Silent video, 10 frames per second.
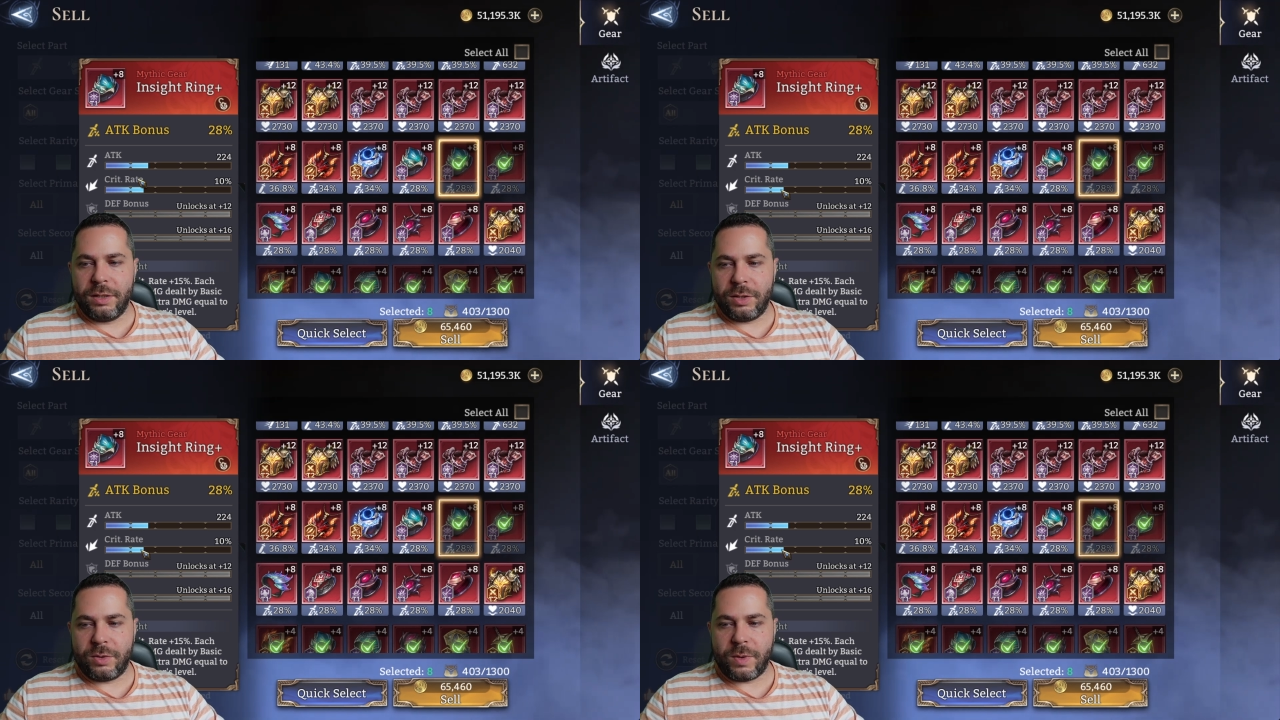
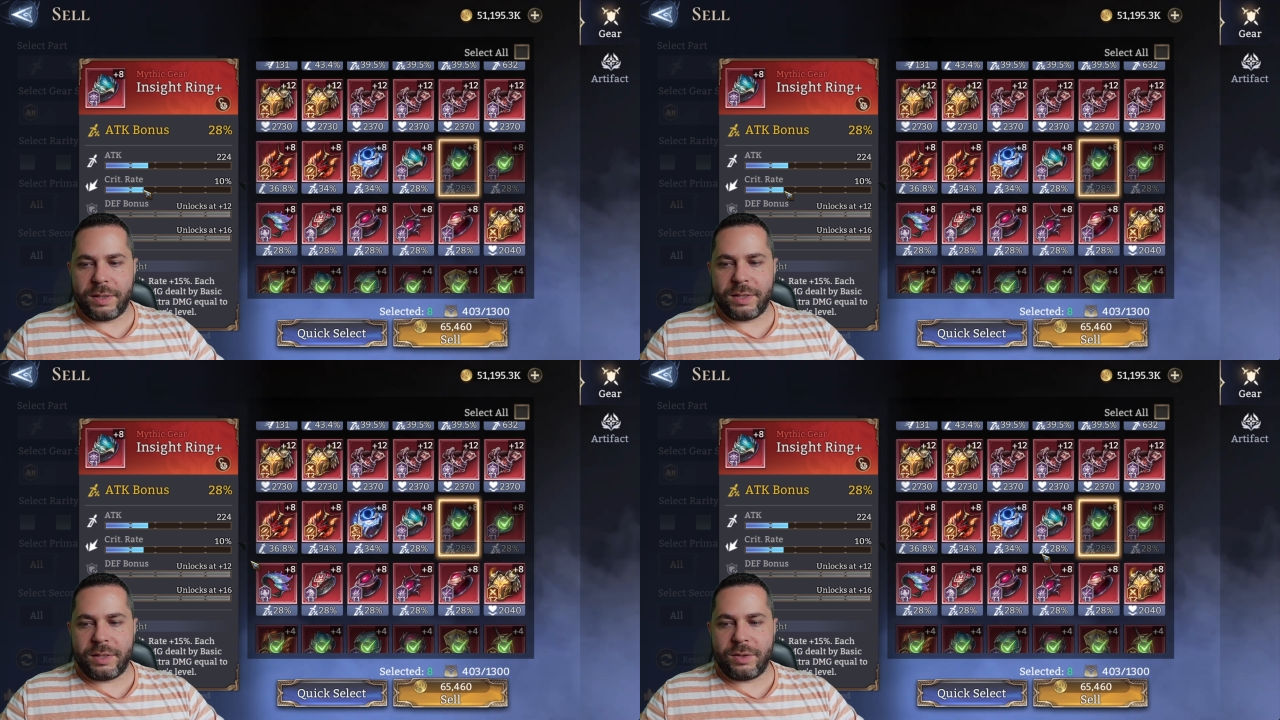This one
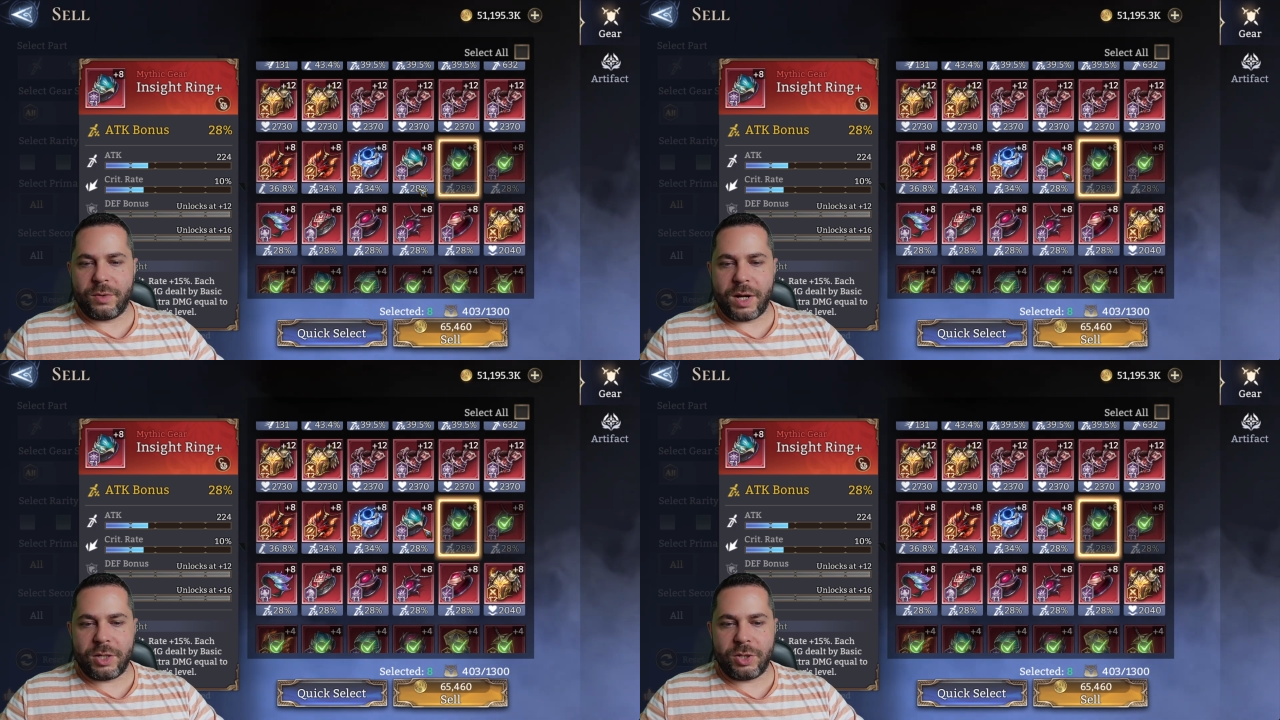is
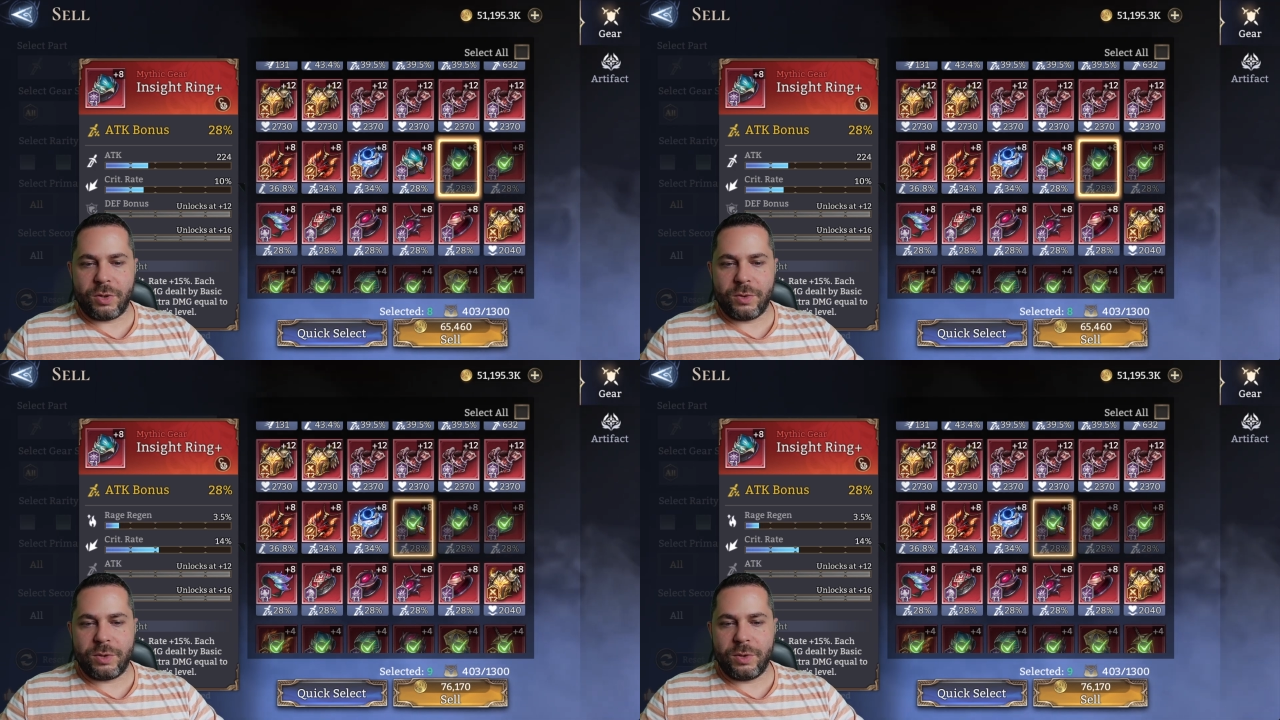trash
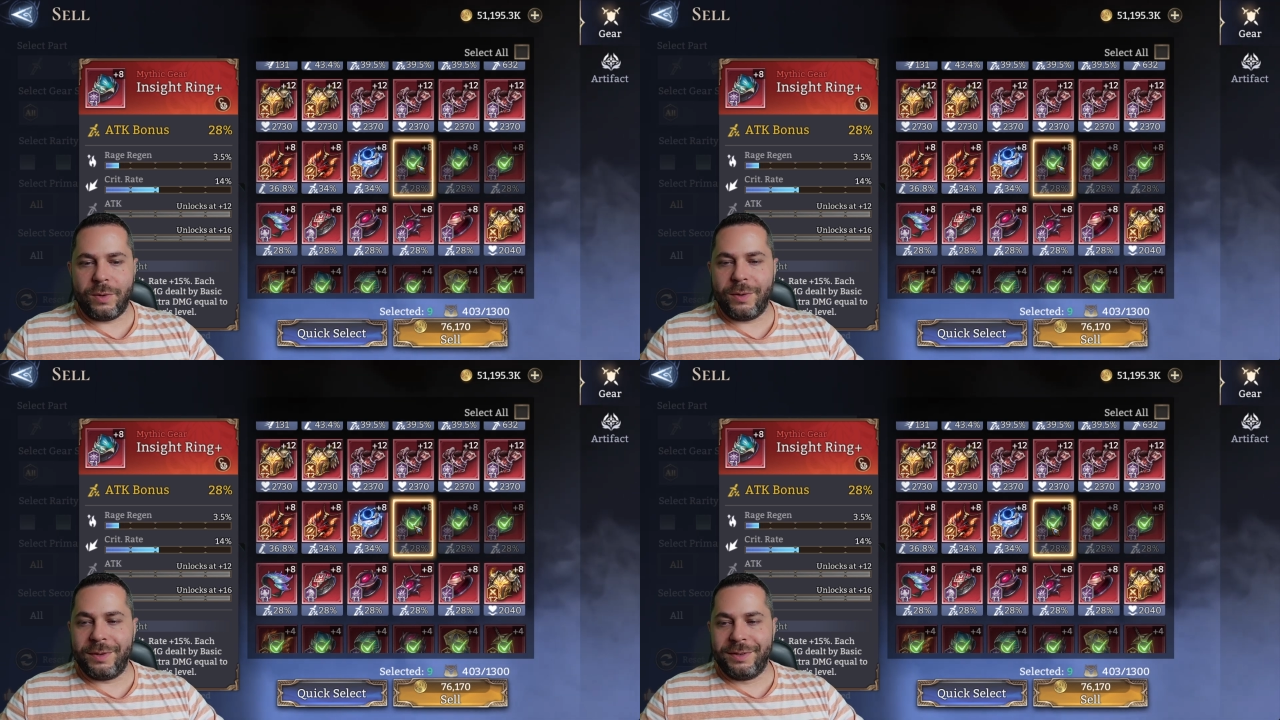
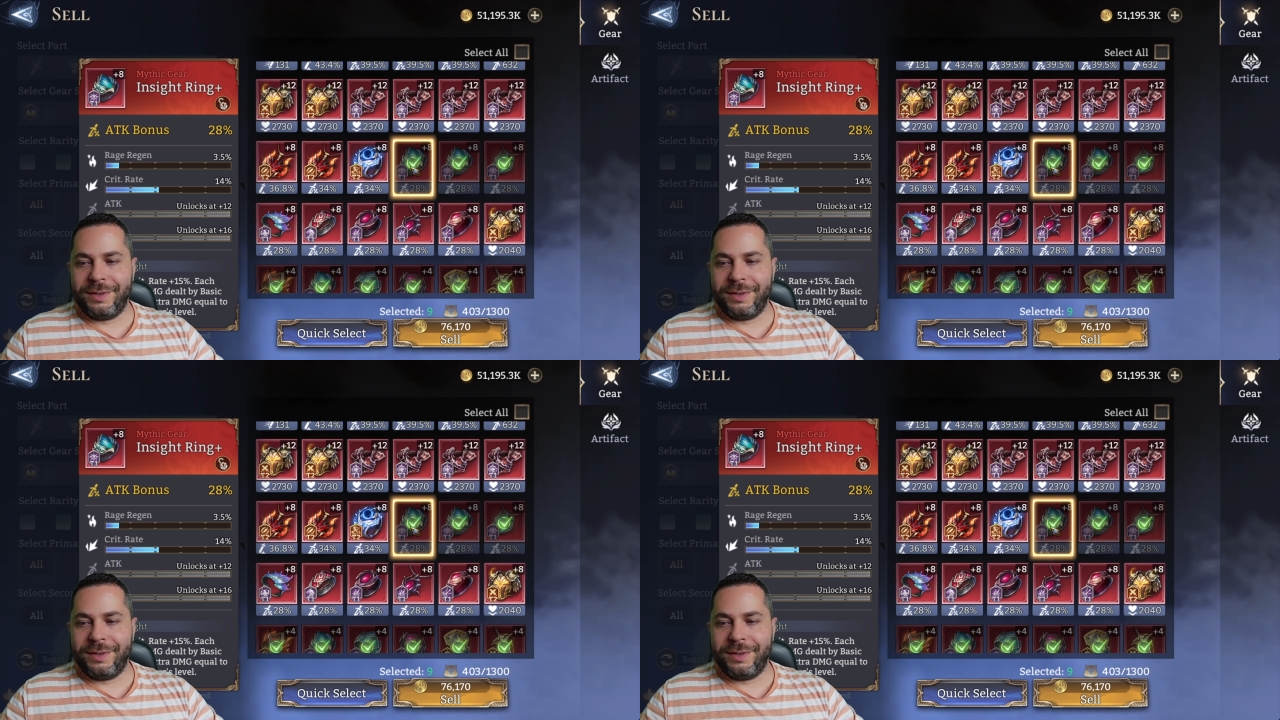also.